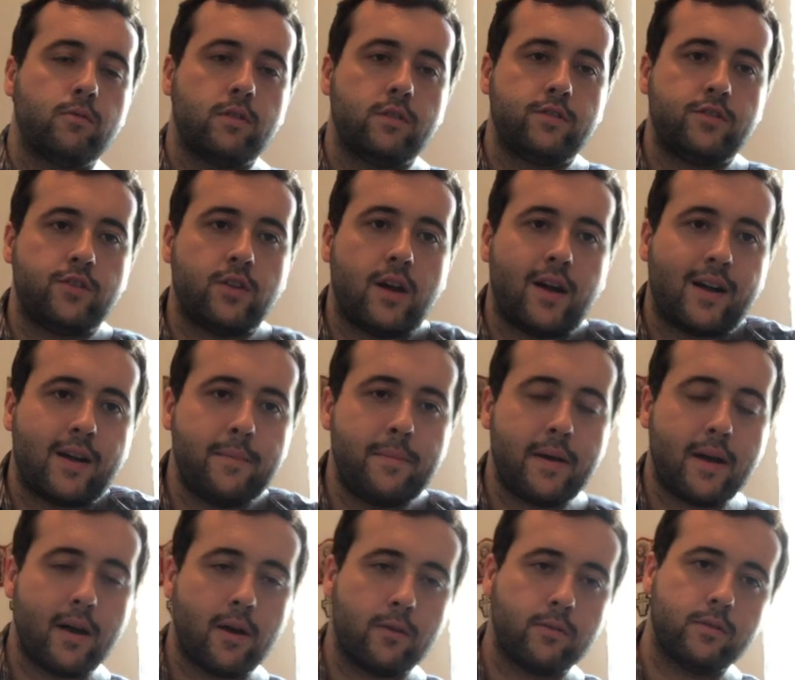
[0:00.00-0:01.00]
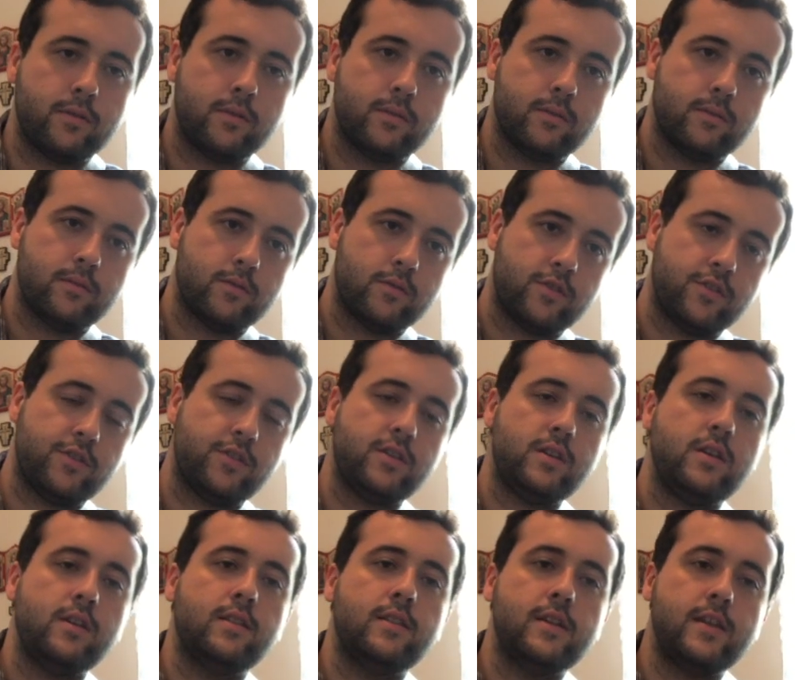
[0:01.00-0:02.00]
Let's talk about
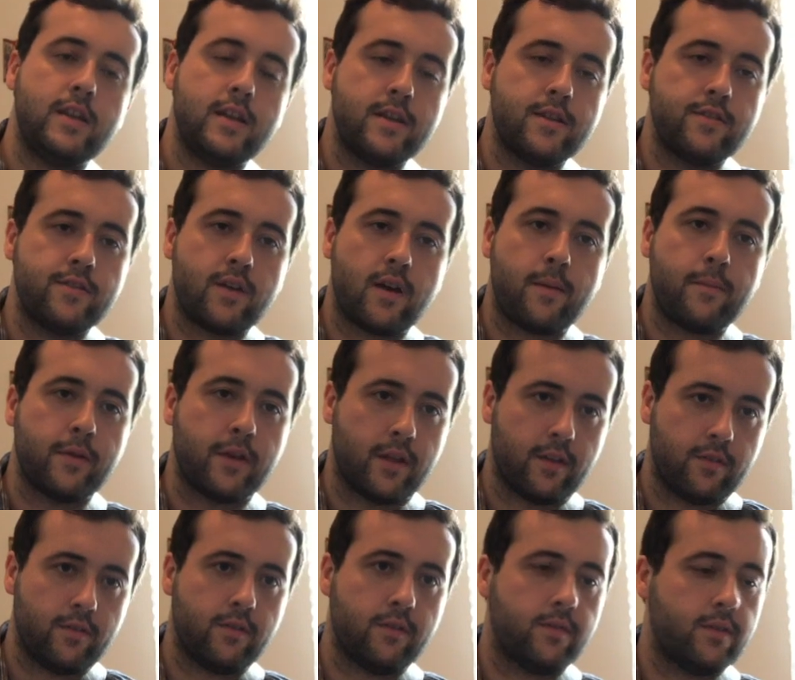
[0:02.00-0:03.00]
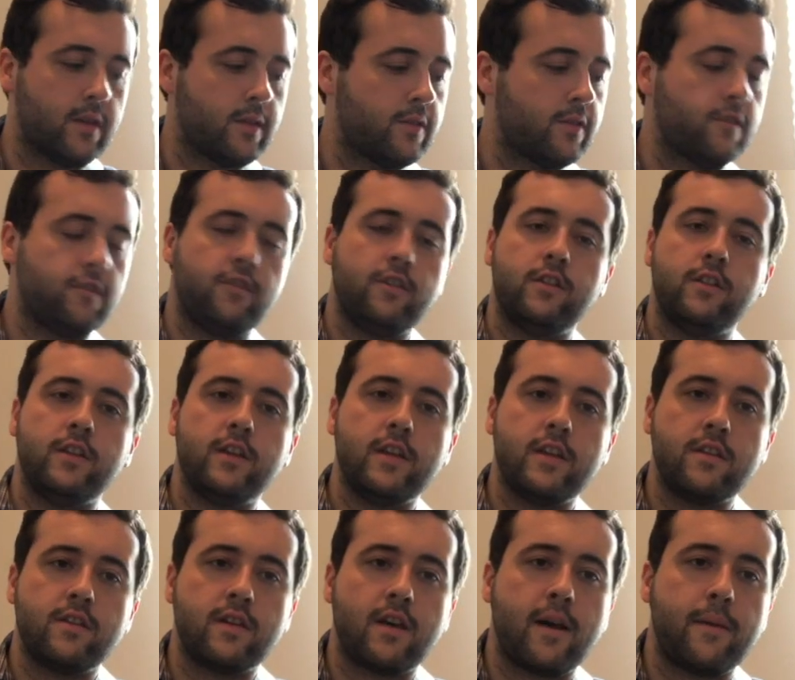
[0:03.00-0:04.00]
C Lydian dominant. Now, the C
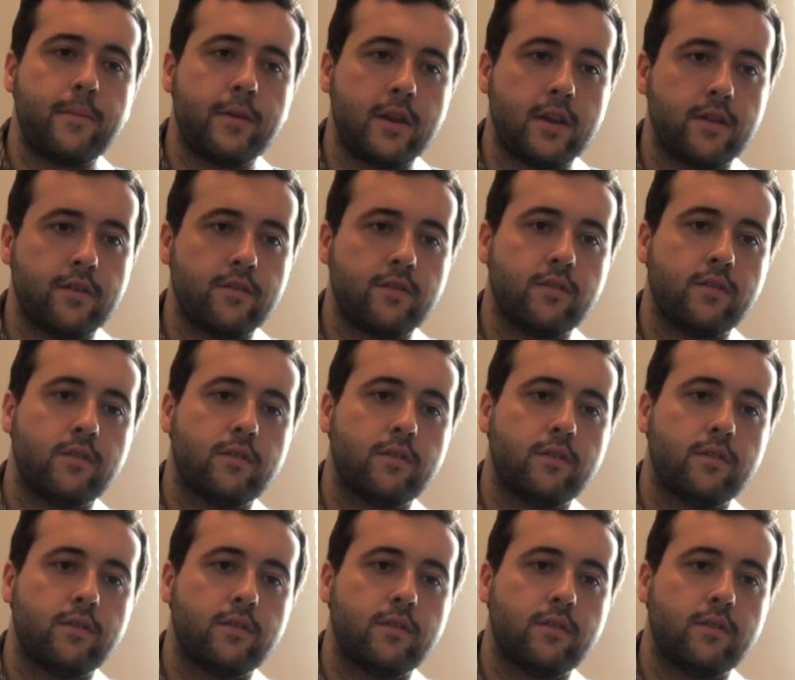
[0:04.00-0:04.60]
Lydian dominant